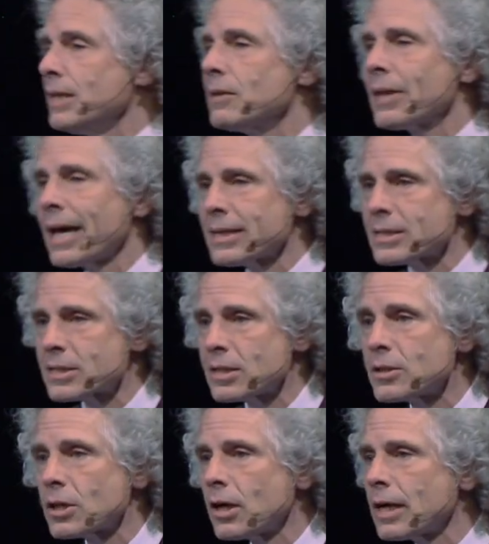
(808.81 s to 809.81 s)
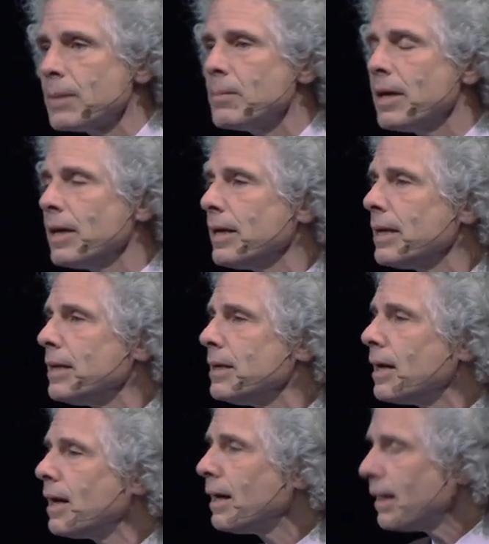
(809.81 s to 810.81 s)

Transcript: the last time a